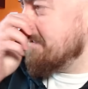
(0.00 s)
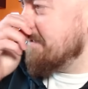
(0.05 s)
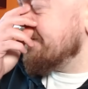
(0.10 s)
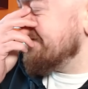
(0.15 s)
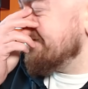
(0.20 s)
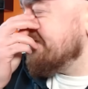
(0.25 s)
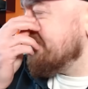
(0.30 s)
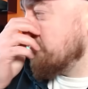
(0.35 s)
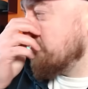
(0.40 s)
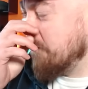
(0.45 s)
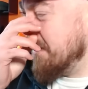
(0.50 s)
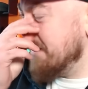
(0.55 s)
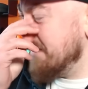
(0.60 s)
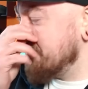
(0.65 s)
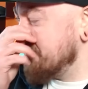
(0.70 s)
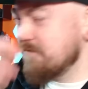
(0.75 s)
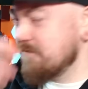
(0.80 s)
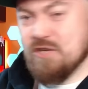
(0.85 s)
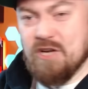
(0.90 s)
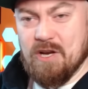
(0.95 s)
the rape
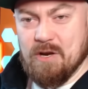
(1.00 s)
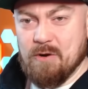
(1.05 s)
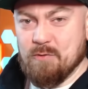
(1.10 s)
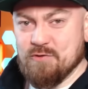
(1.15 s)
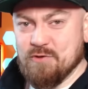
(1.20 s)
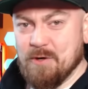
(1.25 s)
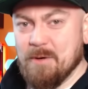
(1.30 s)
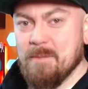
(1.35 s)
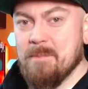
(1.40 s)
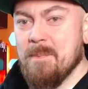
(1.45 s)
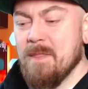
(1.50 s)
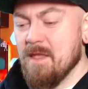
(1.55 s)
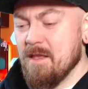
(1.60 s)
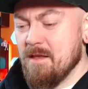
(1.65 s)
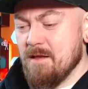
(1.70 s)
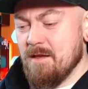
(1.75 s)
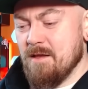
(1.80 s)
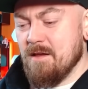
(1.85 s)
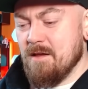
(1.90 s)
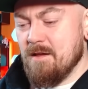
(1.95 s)
of children?
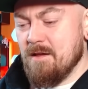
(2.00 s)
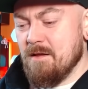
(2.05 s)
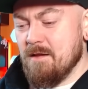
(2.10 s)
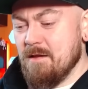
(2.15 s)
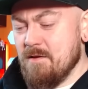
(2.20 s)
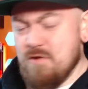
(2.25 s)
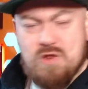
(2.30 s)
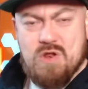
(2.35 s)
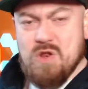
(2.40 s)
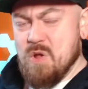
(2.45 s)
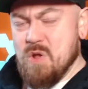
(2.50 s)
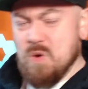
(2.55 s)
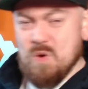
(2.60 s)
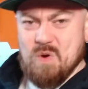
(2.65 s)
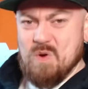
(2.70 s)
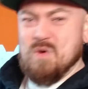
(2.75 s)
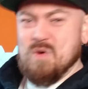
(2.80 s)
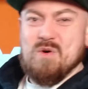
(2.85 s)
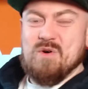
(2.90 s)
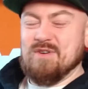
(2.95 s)

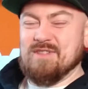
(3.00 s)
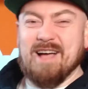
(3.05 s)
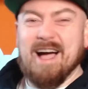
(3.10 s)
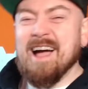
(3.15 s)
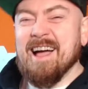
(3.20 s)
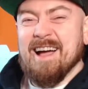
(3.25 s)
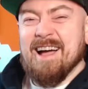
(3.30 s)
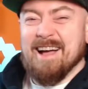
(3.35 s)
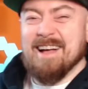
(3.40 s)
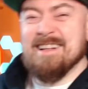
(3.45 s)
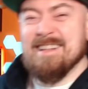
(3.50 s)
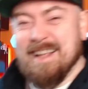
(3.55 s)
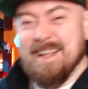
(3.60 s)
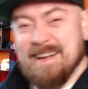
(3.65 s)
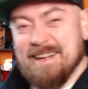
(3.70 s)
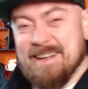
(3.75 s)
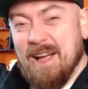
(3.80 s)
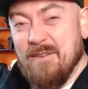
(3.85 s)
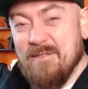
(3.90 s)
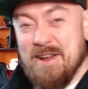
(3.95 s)
No.
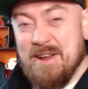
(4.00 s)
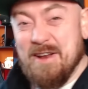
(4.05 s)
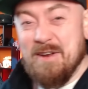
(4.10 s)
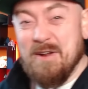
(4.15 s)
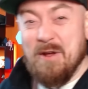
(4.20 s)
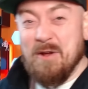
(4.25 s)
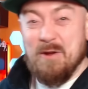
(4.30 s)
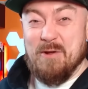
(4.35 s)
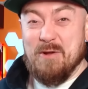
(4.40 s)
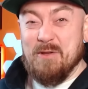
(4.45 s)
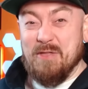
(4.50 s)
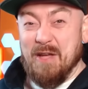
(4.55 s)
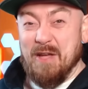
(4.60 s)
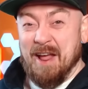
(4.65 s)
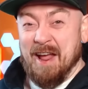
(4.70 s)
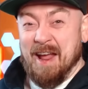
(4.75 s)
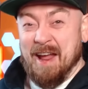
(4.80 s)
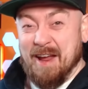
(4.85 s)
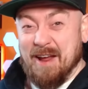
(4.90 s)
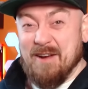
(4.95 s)
Like, I mean, who the
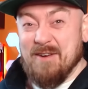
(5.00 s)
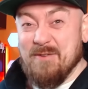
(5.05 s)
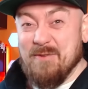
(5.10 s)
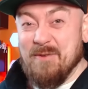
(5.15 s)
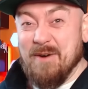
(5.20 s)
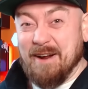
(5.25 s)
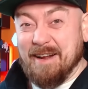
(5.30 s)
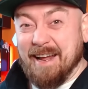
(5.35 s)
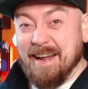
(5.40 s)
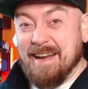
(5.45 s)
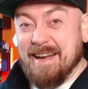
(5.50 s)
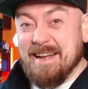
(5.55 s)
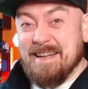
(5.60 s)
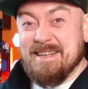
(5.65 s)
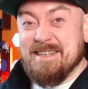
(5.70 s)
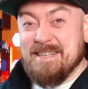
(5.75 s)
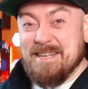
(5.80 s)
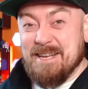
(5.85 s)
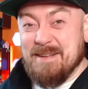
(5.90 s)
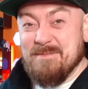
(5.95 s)
hell, what kind
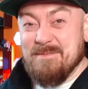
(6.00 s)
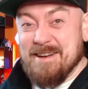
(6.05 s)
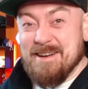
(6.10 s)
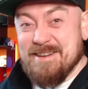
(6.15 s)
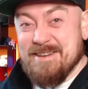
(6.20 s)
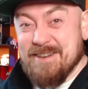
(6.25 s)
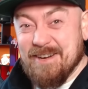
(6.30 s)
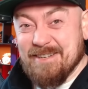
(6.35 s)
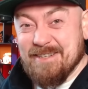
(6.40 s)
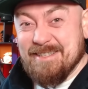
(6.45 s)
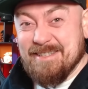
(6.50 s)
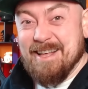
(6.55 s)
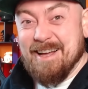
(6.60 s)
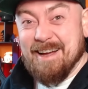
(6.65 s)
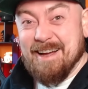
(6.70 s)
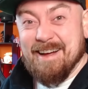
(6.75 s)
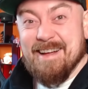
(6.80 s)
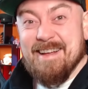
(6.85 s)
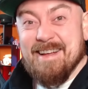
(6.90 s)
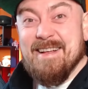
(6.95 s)
of demon does
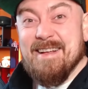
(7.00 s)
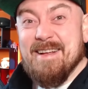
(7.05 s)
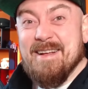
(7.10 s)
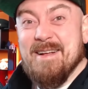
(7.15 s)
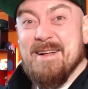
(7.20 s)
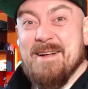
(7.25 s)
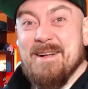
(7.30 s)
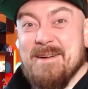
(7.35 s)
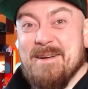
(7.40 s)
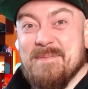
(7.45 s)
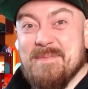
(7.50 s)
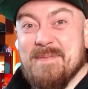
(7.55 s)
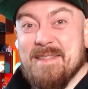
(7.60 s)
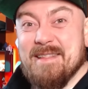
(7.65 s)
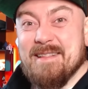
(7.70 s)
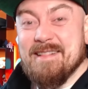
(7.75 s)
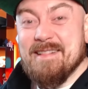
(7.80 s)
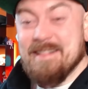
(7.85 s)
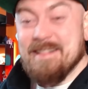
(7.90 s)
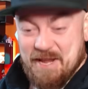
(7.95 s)
that?
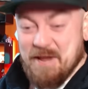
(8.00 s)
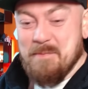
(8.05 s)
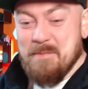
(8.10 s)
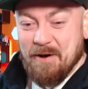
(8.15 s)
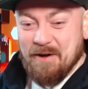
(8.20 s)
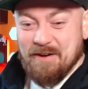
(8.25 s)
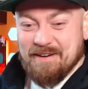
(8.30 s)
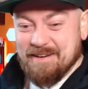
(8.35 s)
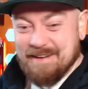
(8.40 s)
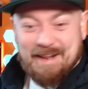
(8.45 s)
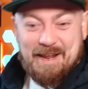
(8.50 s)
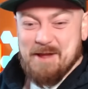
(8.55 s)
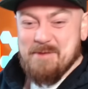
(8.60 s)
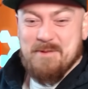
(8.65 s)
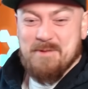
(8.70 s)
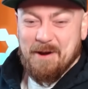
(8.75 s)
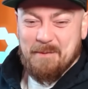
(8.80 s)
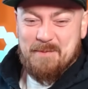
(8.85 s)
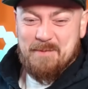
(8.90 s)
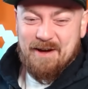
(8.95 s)

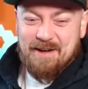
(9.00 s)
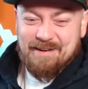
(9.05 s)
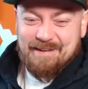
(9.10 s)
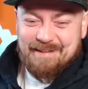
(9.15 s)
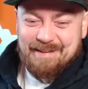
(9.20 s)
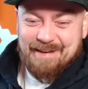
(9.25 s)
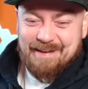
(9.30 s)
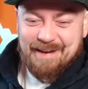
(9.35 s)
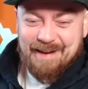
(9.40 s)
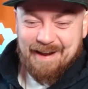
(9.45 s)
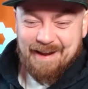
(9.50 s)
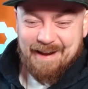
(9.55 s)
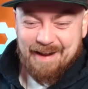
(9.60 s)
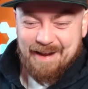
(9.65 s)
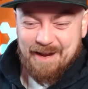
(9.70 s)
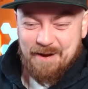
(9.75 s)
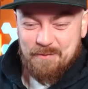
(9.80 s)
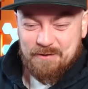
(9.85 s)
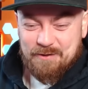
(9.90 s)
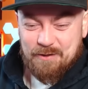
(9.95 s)
Labour apparently.
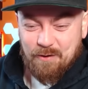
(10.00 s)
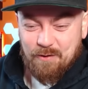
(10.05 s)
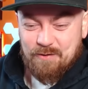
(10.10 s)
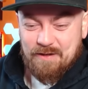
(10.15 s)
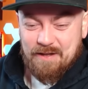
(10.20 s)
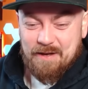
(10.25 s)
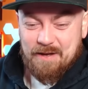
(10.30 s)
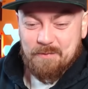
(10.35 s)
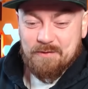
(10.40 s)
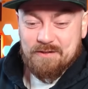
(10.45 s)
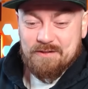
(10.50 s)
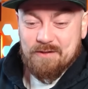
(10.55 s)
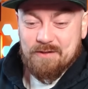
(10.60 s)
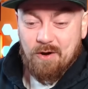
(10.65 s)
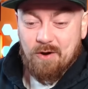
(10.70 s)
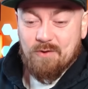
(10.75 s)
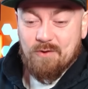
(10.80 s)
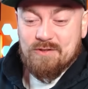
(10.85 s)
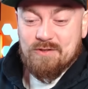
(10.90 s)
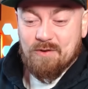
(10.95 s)
It would
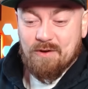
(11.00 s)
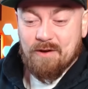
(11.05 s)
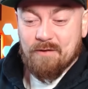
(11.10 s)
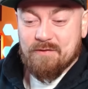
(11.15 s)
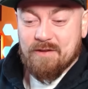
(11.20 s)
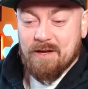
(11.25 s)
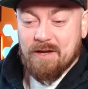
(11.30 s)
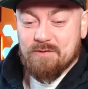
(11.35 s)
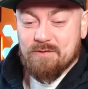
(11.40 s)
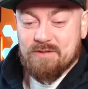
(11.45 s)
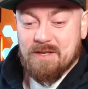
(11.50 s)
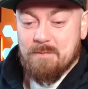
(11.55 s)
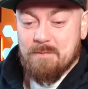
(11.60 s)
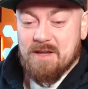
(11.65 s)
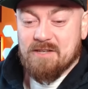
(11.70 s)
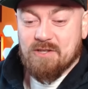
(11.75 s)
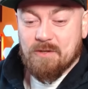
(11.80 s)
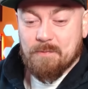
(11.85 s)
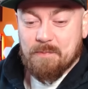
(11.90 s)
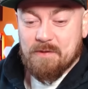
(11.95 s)
also have killed a
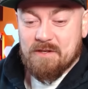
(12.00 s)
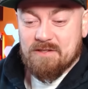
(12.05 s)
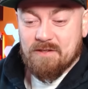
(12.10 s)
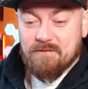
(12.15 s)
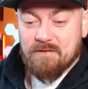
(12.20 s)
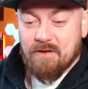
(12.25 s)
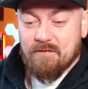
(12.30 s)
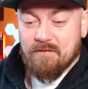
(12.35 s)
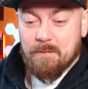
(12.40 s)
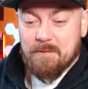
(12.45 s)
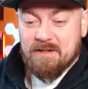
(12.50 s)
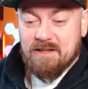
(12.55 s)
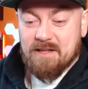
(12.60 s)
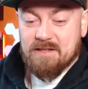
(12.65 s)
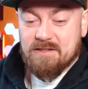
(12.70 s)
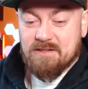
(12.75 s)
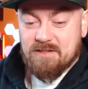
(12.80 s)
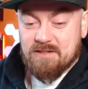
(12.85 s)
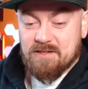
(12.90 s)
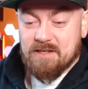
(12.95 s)
major piece of government
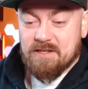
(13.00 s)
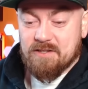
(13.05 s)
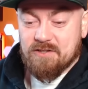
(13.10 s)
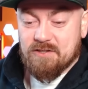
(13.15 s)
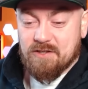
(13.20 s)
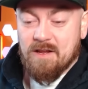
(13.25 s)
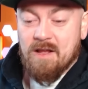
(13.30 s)
legislation.